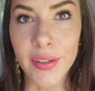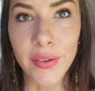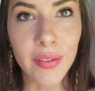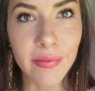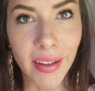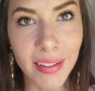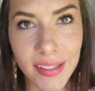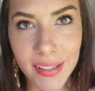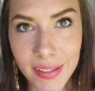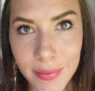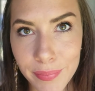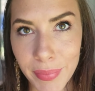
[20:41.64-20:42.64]
So
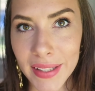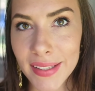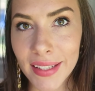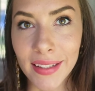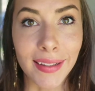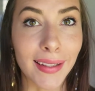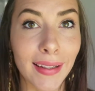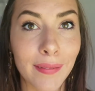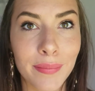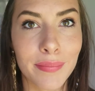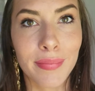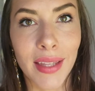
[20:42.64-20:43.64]
that's basically,
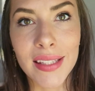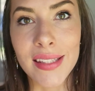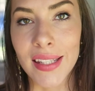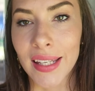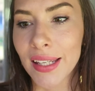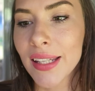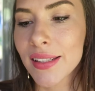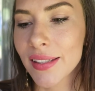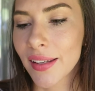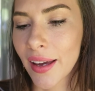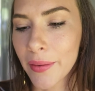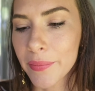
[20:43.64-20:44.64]
that's it.
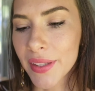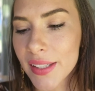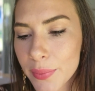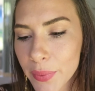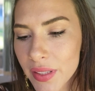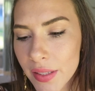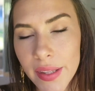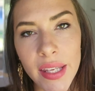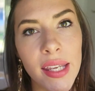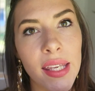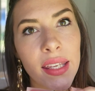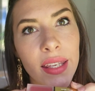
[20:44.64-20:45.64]
This was
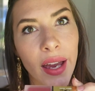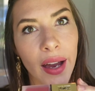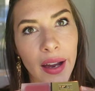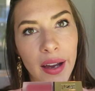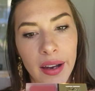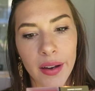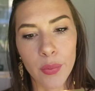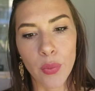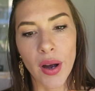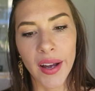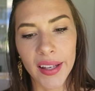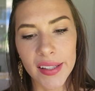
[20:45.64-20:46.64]
the
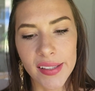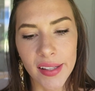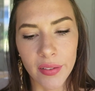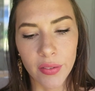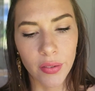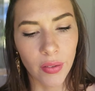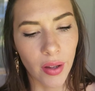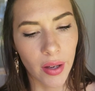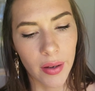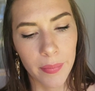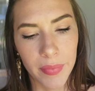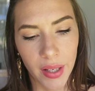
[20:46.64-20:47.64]
YSL,
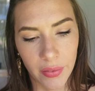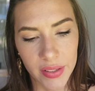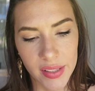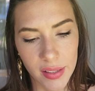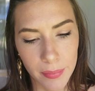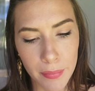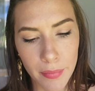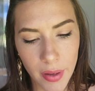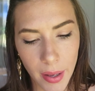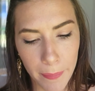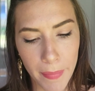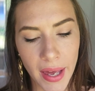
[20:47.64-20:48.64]
now it's a
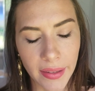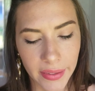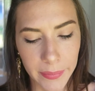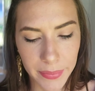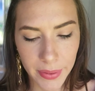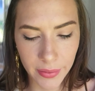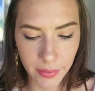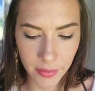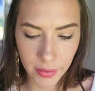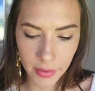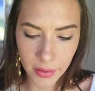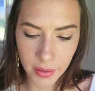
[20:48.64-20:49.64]
matte lip,
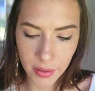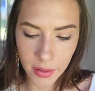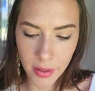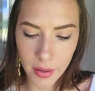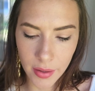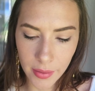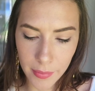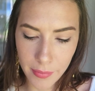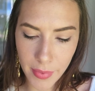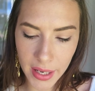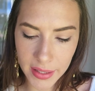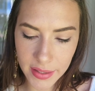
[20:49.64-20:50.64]

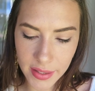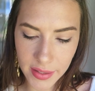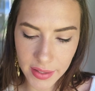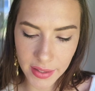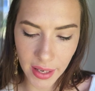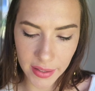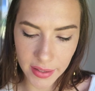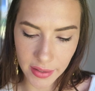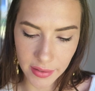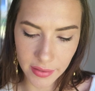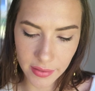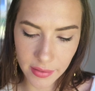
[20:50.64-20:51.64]
matte
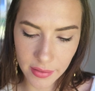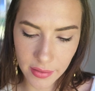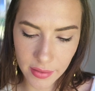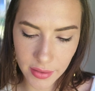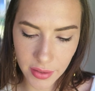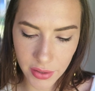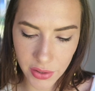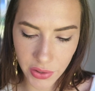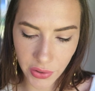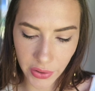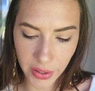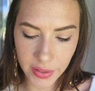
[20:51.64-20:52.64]
satin. So
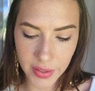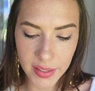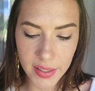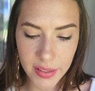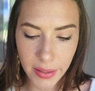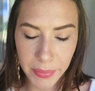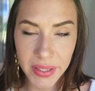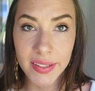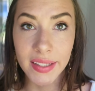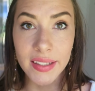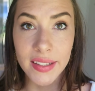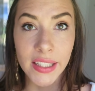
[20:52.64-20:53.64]
this is number
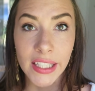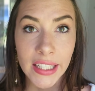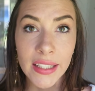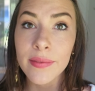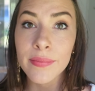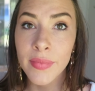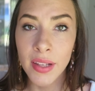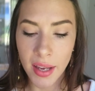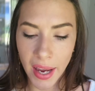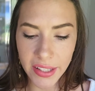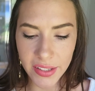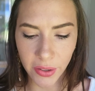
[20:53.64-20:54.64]
16.
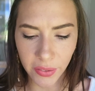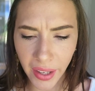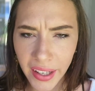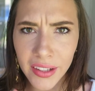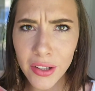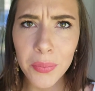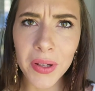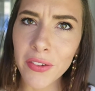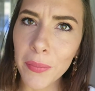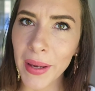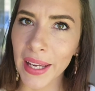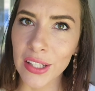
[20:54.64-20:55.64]
It's got like a little bit of
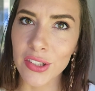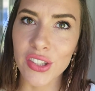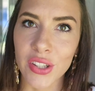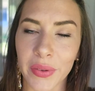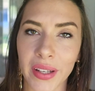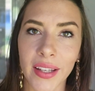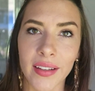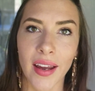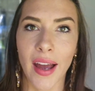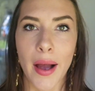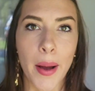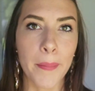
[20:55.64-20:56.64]
a peach to it.
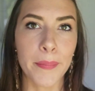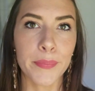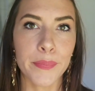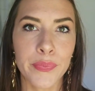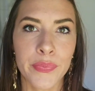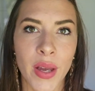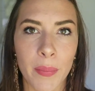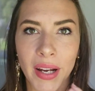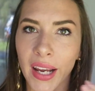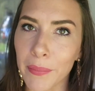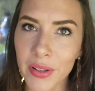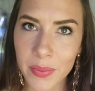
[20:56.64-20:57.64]
My
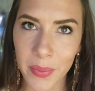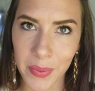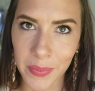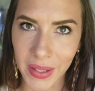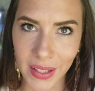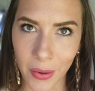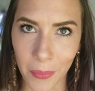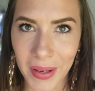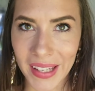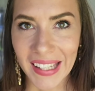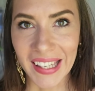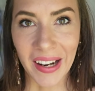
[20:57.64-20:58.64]
camera's probably not
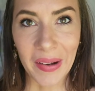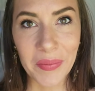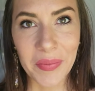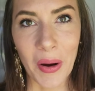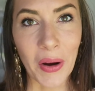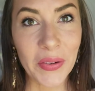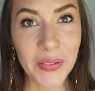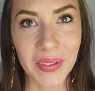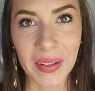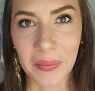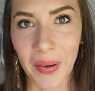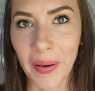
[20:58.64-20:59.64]
picking it up
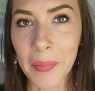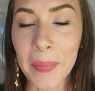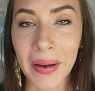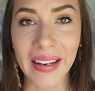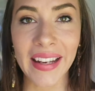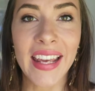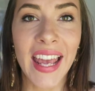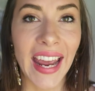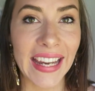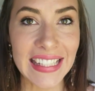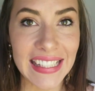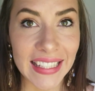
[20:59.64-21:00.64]
overly well, but
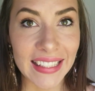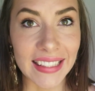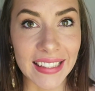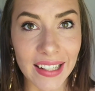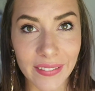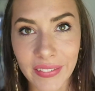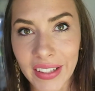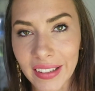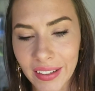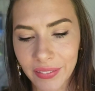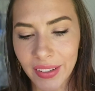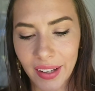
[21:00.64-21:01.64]
it is a lovely,
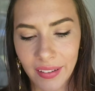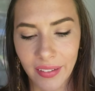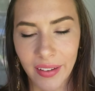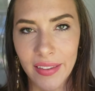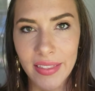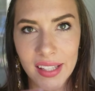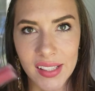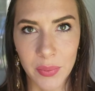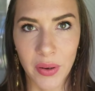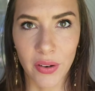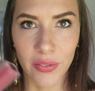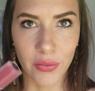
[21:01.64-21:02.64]
lovely color, and these wear off